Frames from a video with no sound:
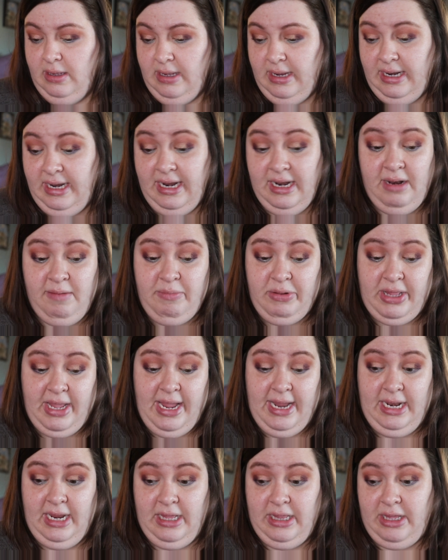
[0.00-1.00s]
He didn't
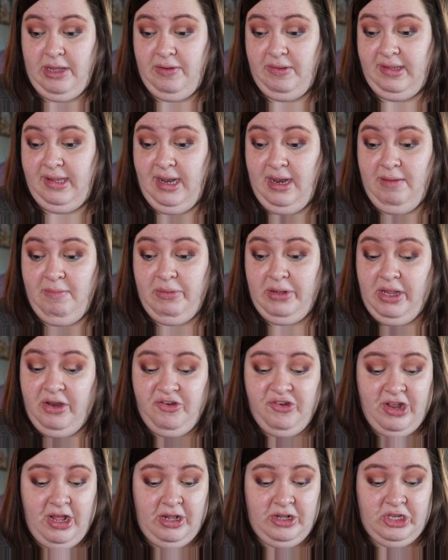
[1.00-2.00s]
play any of those. He didn't play
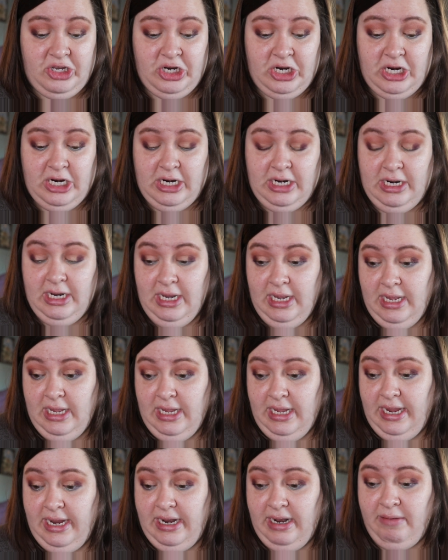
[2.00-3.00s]
Shelter.
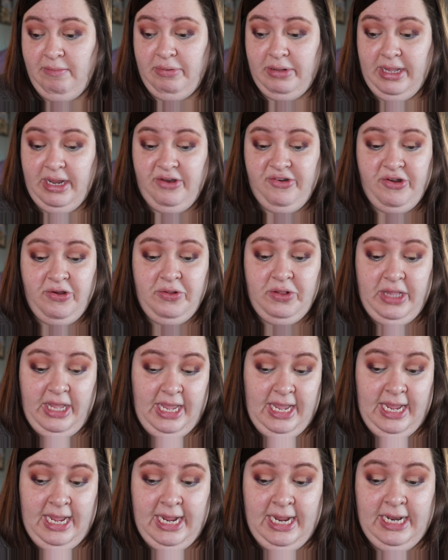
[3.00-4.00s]
He didn't play
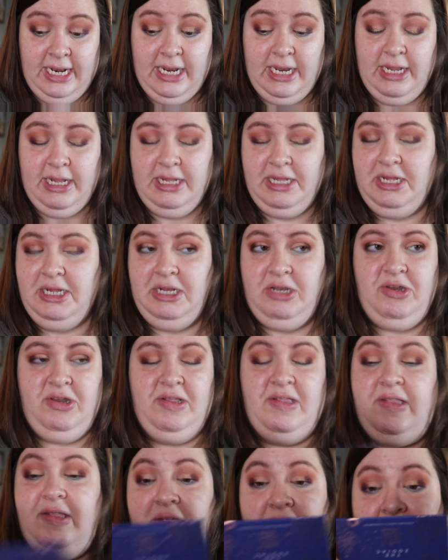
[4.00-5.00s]
Jolene.
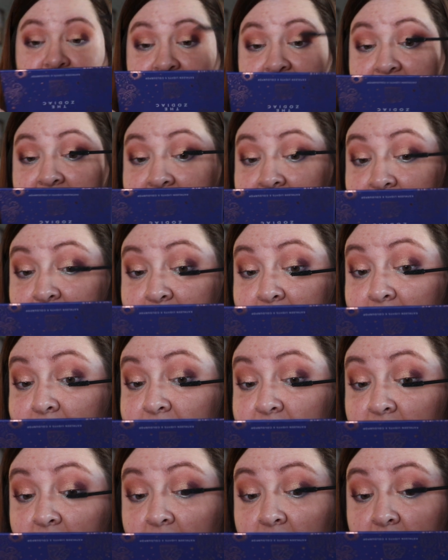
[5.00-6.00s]
Anyway.
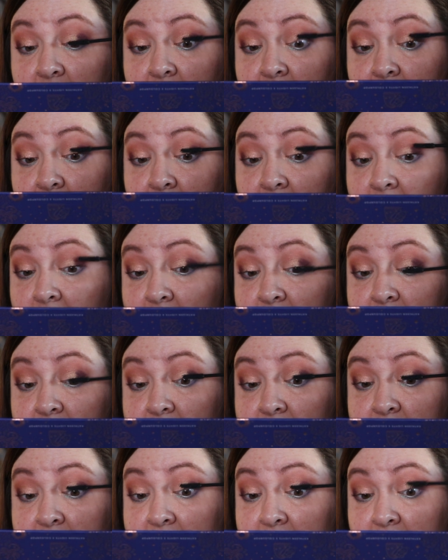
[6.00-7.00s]

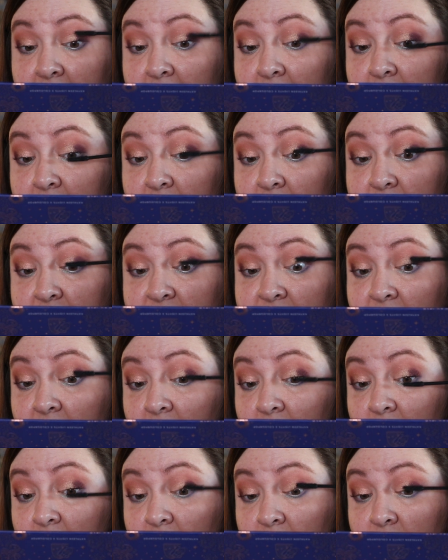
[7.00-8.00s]
But
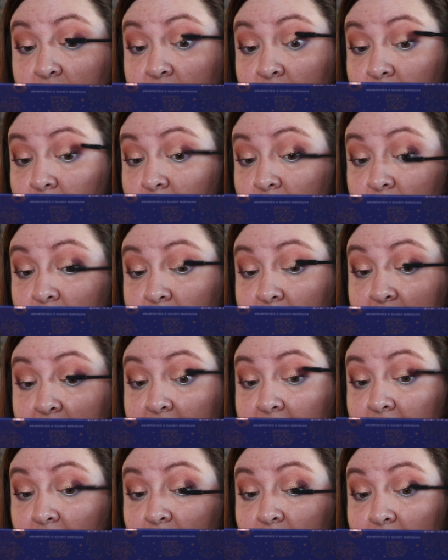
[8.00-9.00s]
so we
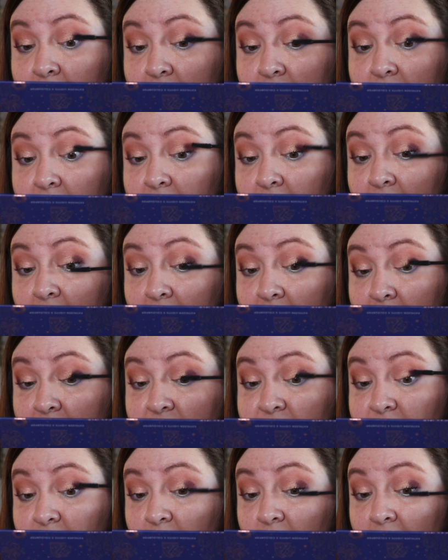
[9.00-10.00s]
had about a
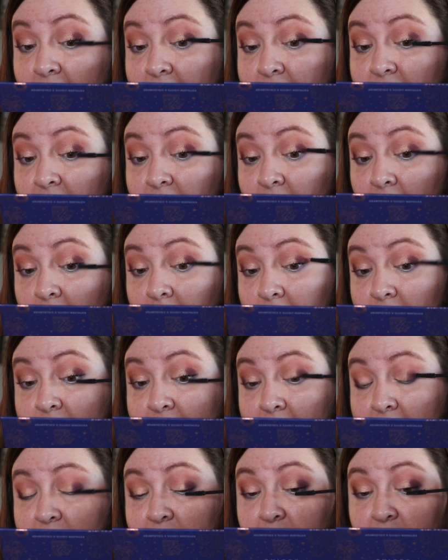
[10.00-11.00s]
4-hour car
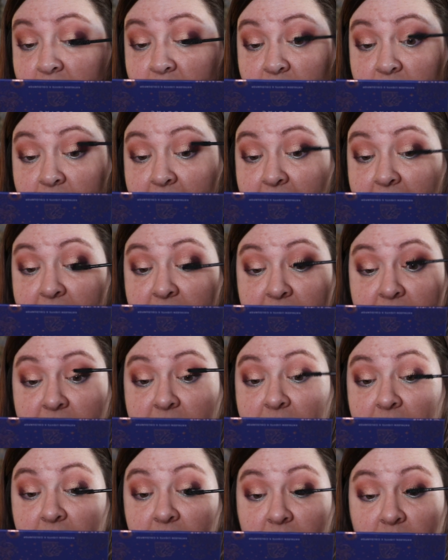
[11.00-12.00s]
ride both
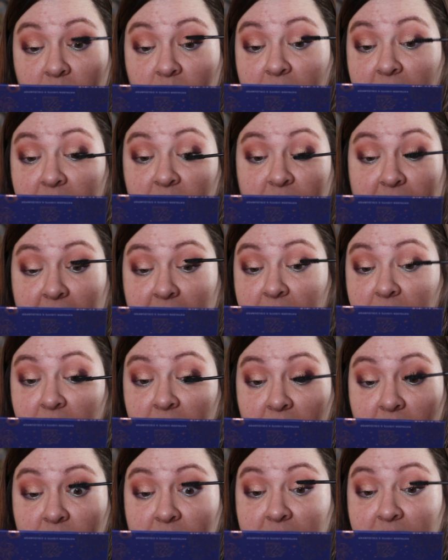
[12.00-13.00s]
ways. One
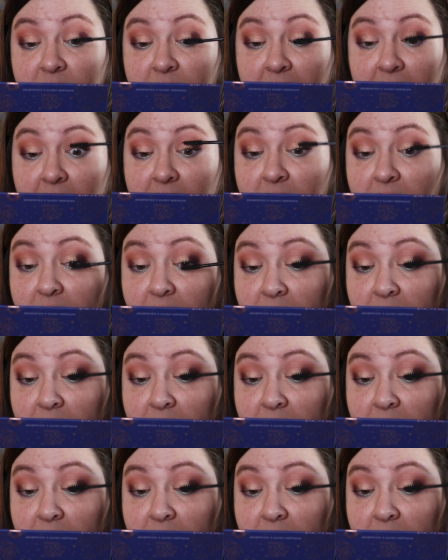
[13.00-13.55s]
way.